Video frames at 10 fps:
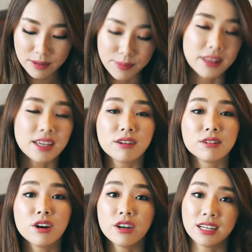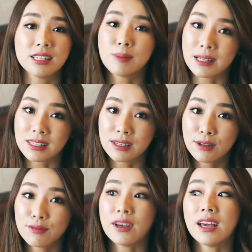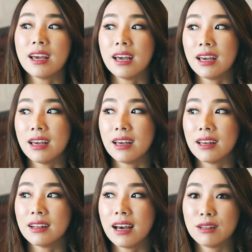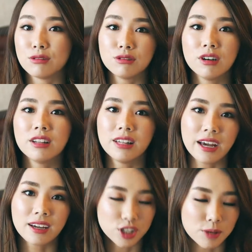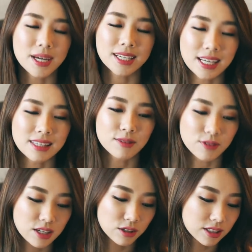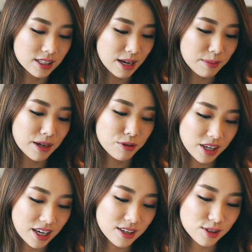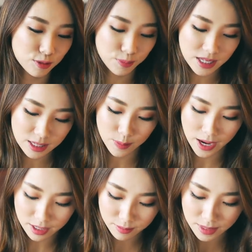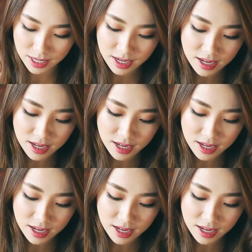but they are not expensive and I do not like shop excessively all the time, okay? So please pardon me.